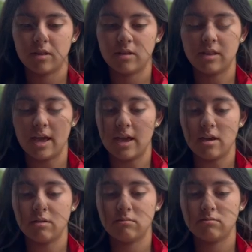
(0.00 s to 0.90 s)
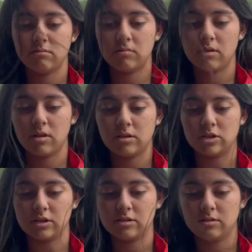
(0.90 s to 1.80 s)
they
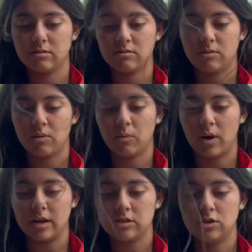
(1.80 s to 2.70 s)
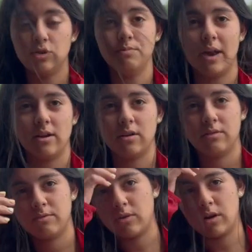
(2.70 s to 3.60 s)
just want us to do better
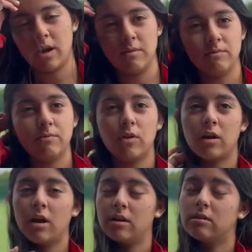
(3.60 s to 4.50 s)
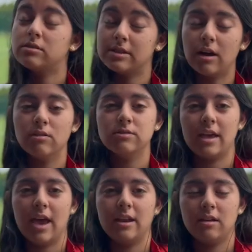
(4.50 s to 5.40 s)
for ourselves
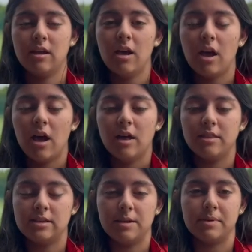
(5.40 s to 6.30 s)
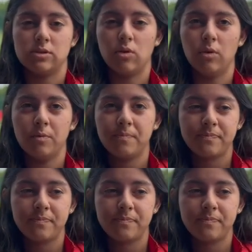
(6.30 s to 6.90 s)
and the team as a whole.